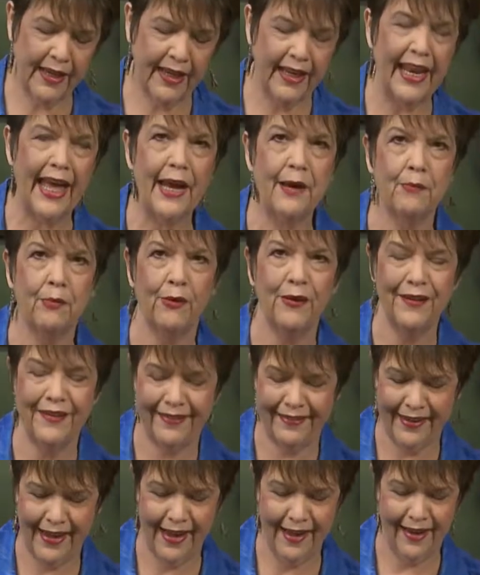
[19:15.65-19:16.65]
and
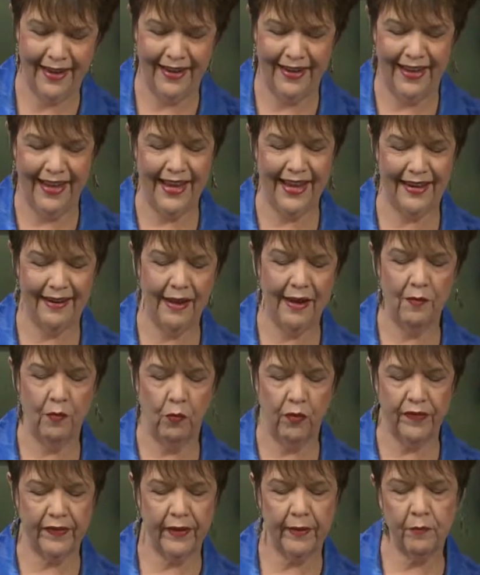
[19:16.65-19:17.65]
laborious.
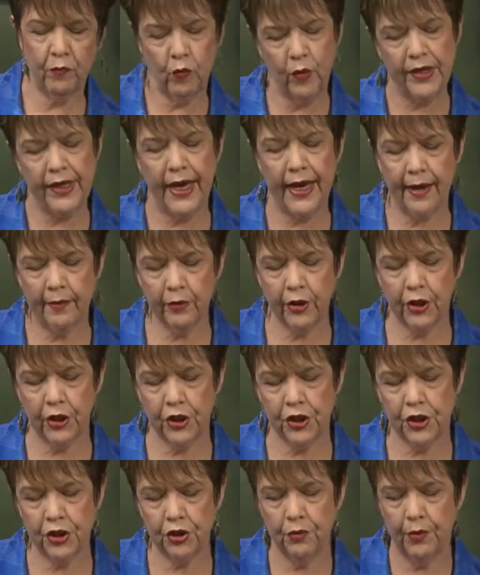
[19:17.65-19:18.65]
One day I'm going to
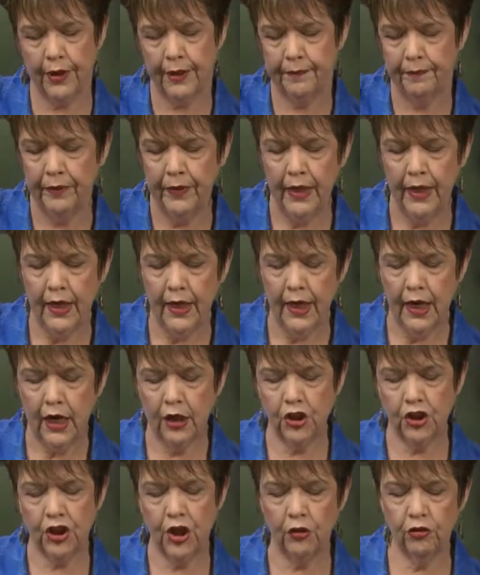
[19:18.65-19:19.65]
do a
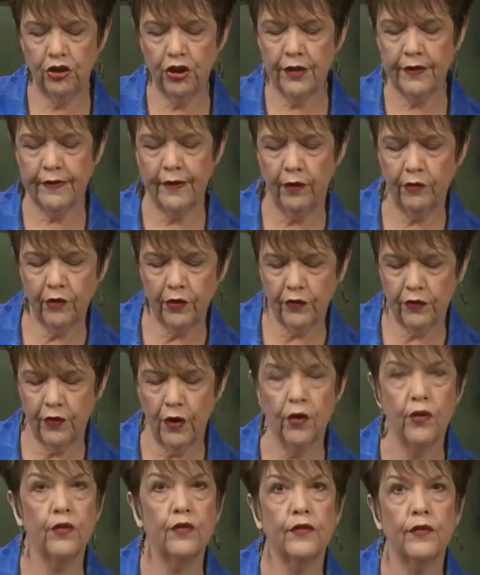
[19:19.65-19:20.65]
show just on
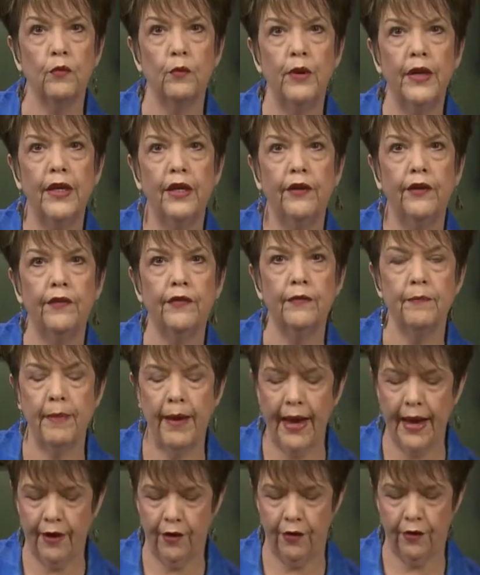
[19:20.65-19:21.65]
desserts, and we can do some
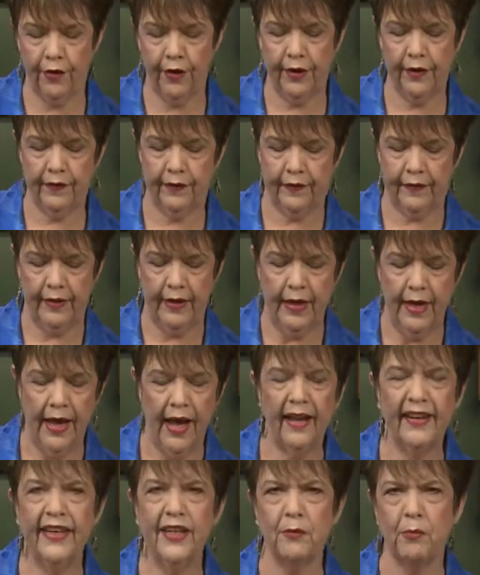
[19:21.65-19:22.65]
pie crust.
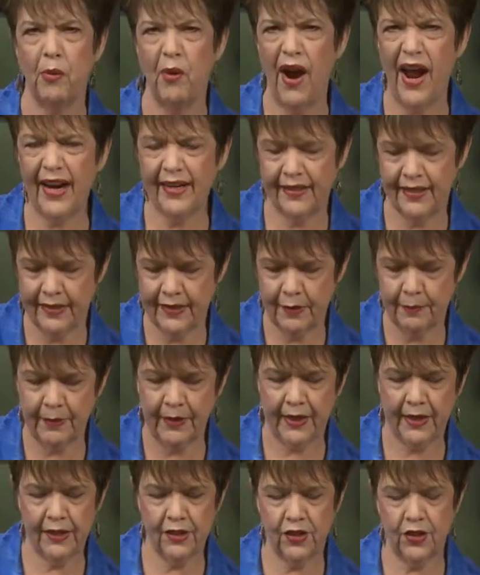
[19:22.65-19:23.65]
I'll need to practice
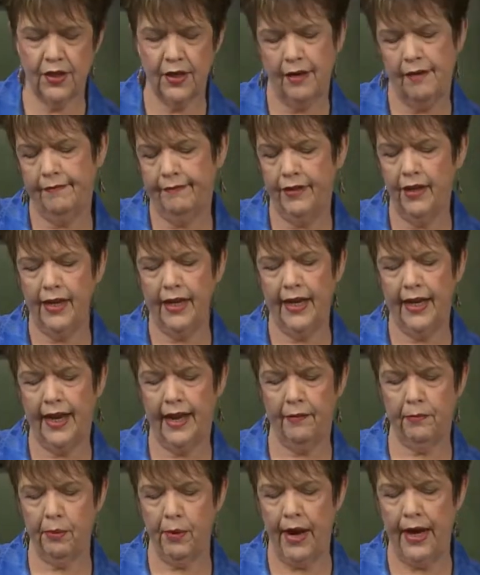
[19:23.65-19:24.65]
because, you know, you can get
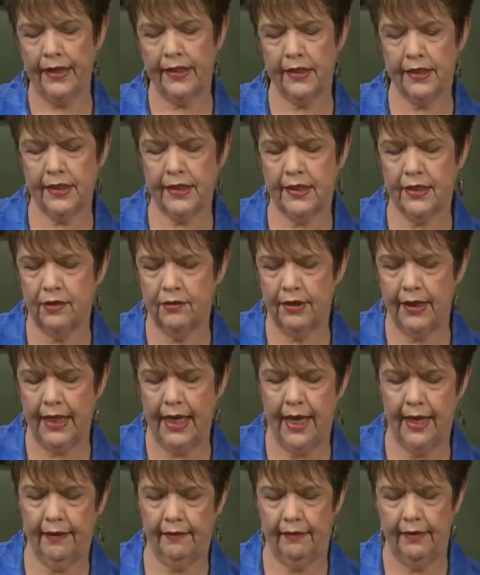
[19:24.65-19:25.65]
out of practice doing
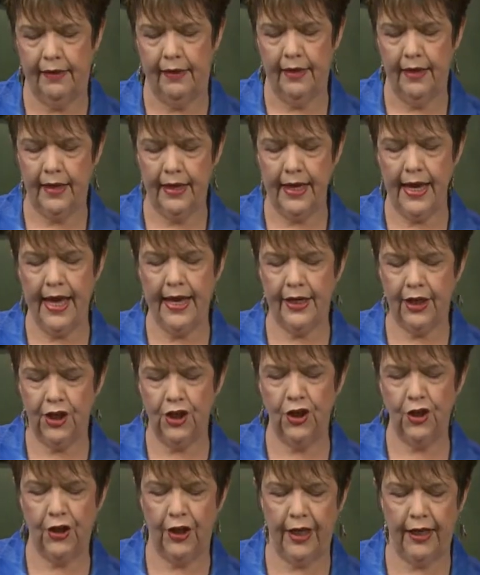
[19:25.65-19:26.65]
that kind of
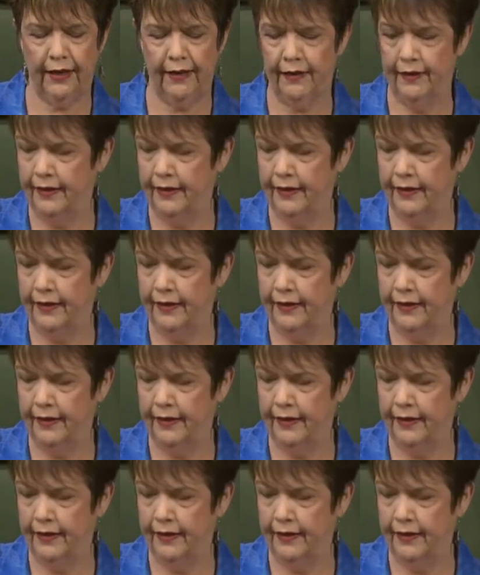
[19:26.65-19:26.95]
cooking.